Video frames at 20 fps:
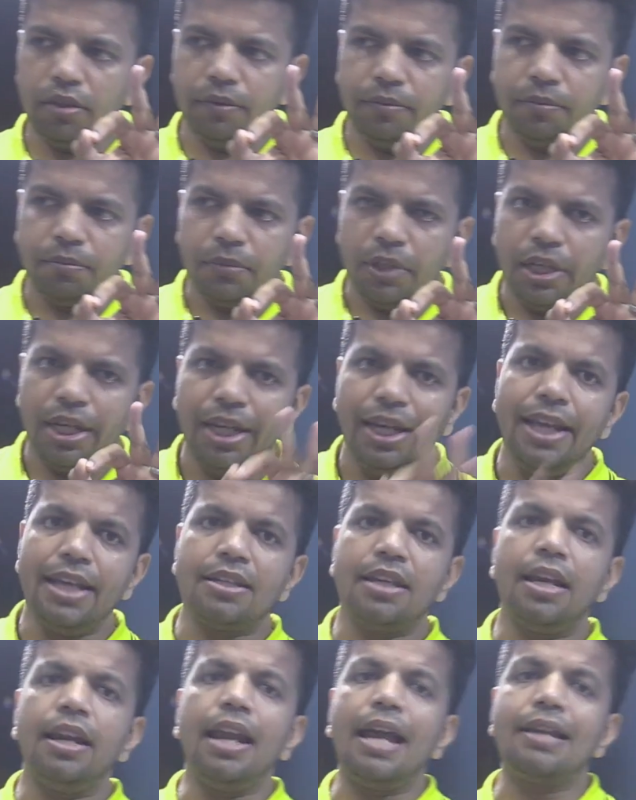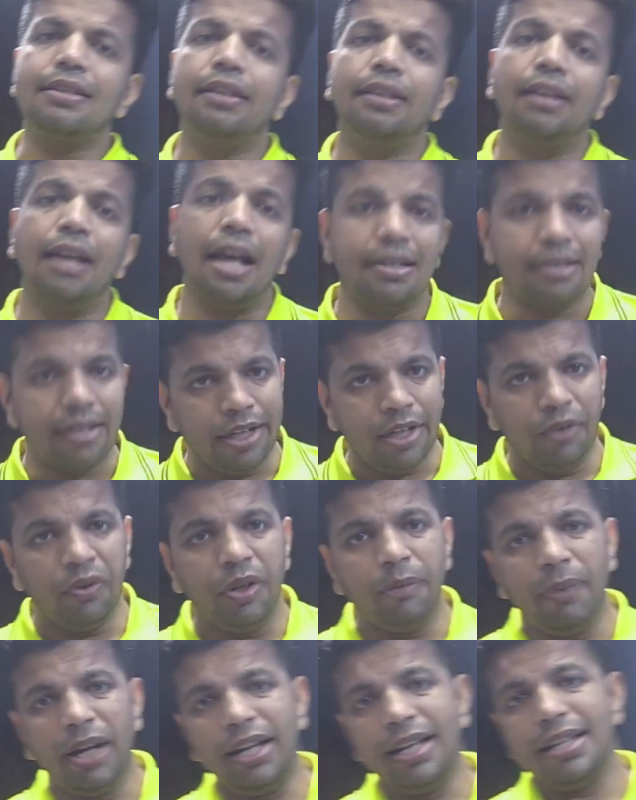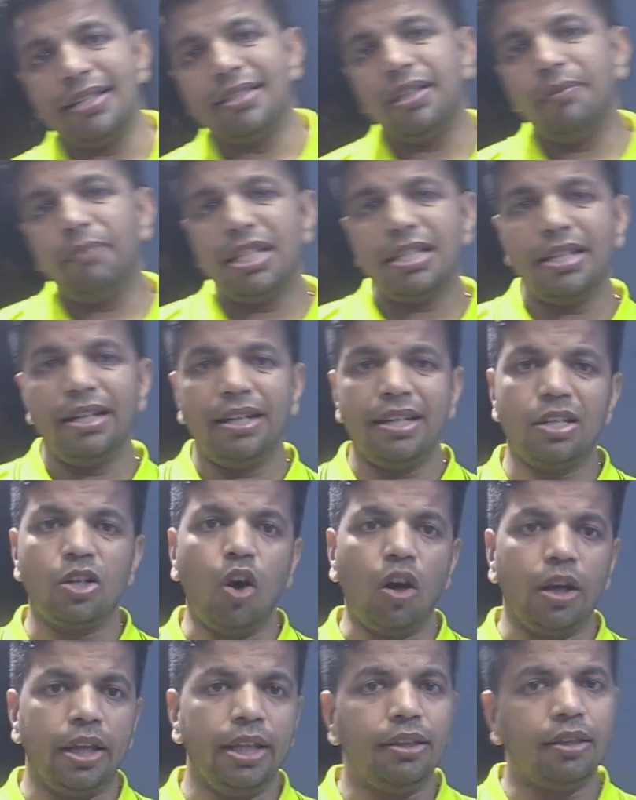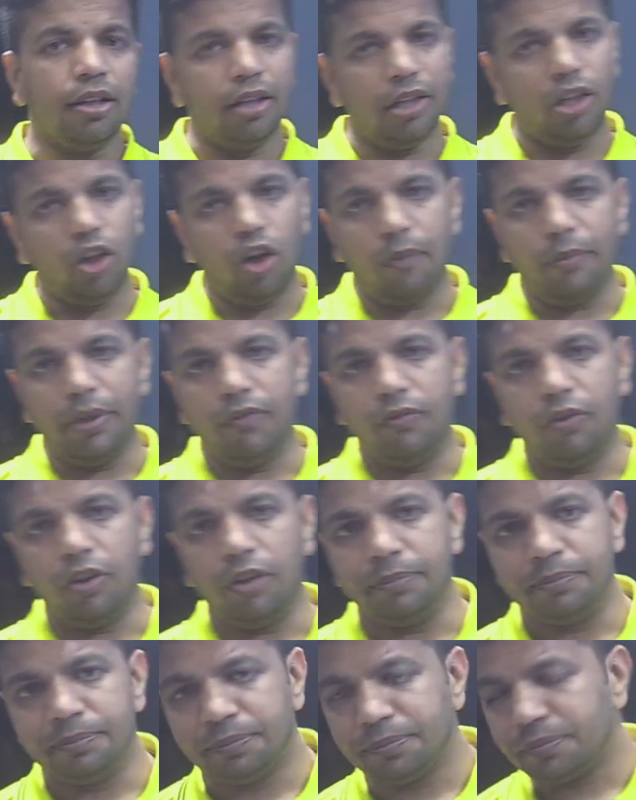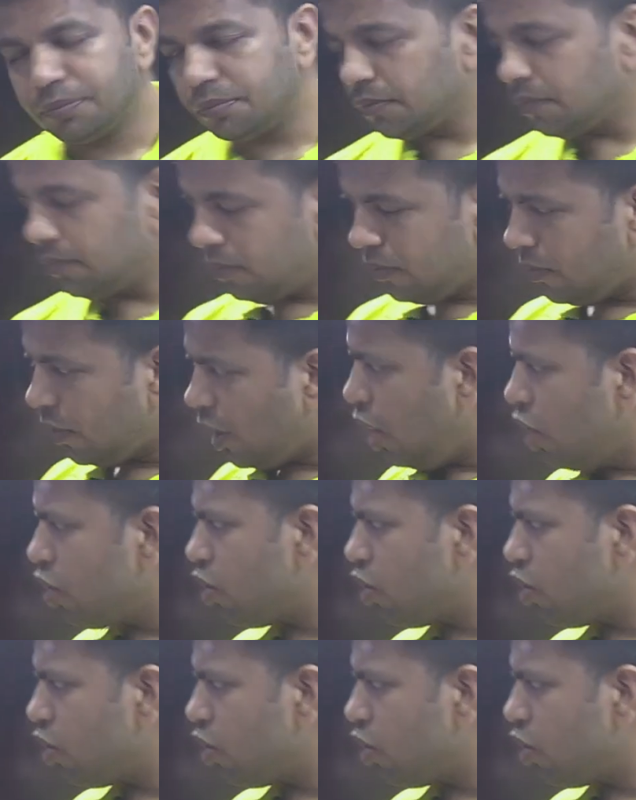relation has a transitive dependency, means it is not in third normal form. So